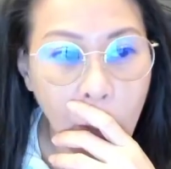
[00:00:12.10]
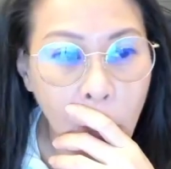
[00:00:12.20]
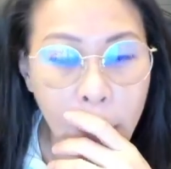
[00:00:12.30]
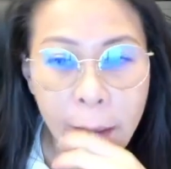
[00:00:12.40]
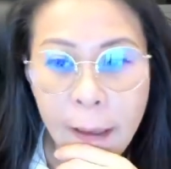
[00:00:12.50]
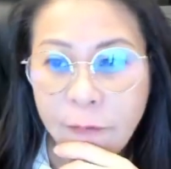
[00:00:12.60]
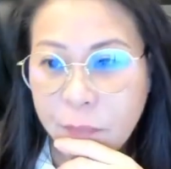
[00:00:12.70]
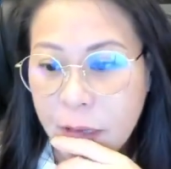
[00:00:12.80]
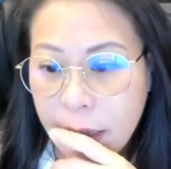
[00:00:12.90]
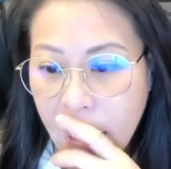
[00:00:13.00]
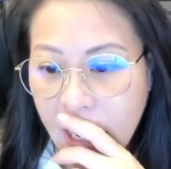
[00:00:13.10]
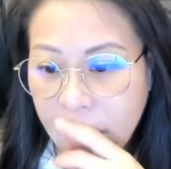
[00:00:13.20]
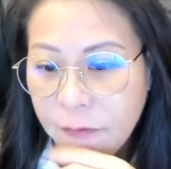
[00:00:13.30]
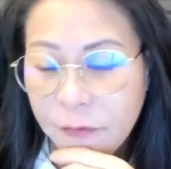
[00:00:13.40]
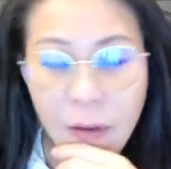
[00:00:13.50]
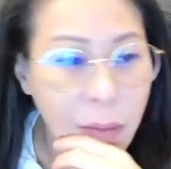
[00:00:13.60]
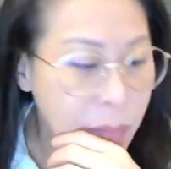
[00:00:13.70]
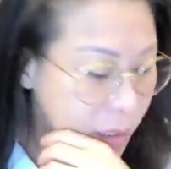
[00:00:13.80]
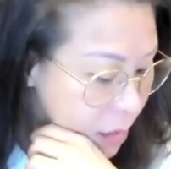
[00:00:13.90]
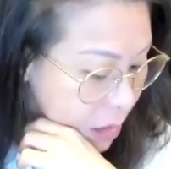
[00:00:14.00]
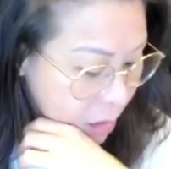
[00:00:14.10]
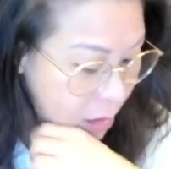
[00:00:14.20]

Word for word: Okay, FB Live, come in.